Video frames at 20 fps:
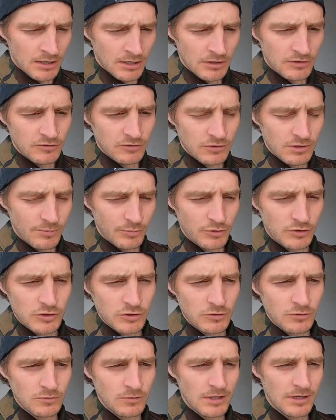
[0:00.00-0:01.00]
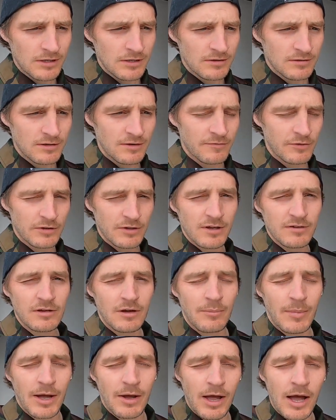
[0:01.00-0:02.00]
Concern number two is if it does
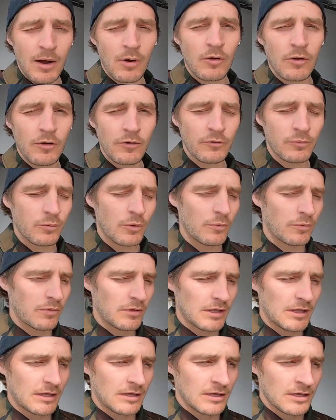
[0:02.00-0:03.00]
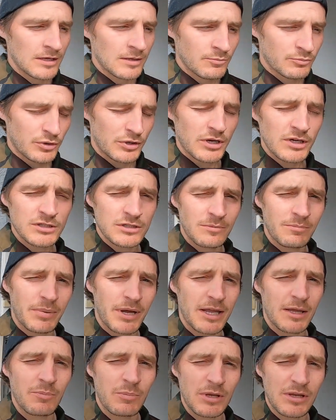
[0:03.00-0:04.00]
come out, how close will the production
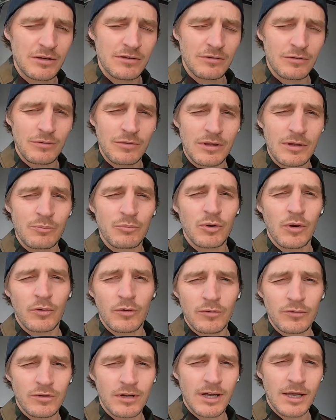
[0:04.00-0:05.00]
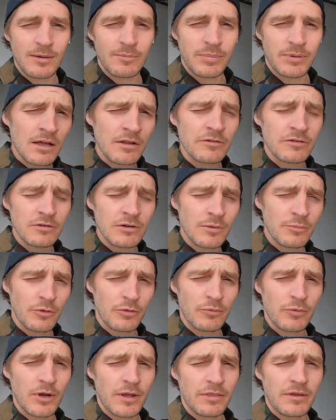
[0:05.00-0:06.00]
bike be to the prototype? Concern number
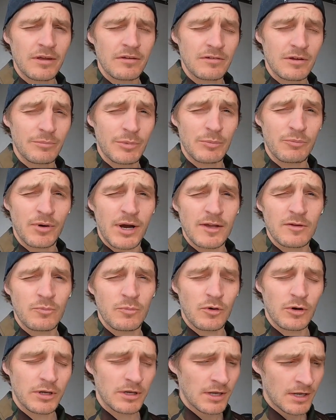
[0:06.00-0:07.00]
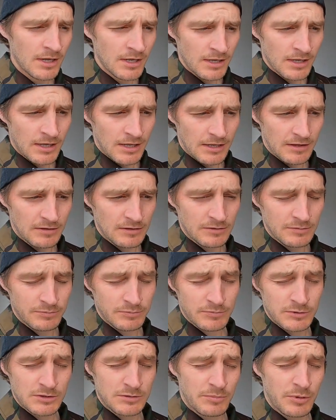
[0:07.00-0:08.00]
three, I think, is going to be price point. It's
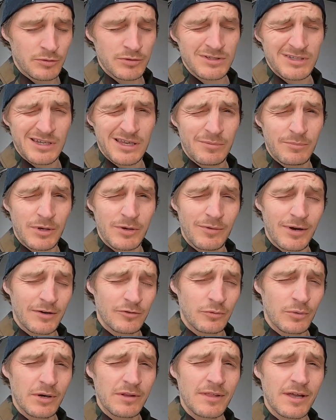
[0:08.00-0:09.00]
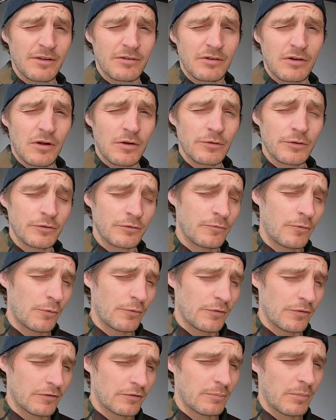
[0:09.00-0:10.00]
supposedly going to be around $20,000
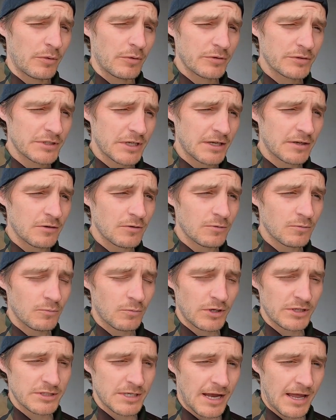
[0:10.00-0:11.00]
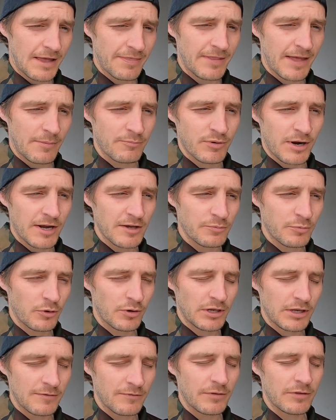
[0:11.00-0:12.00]
for this motorcycle, which at that price
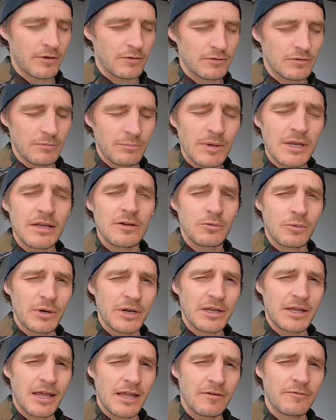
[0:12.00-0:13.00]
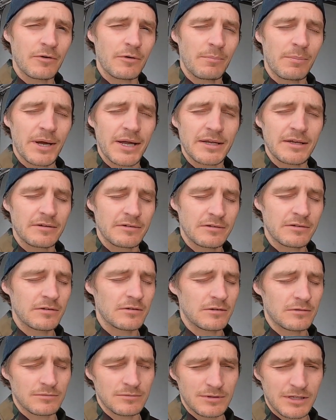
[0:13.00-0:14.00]
point, even though to me, 20K for a bike is
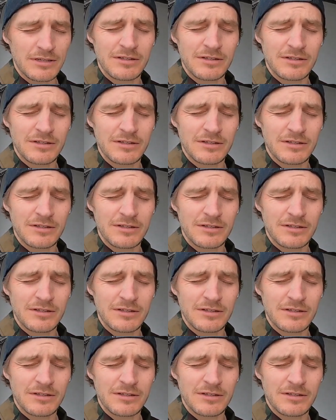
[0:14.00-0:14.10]
still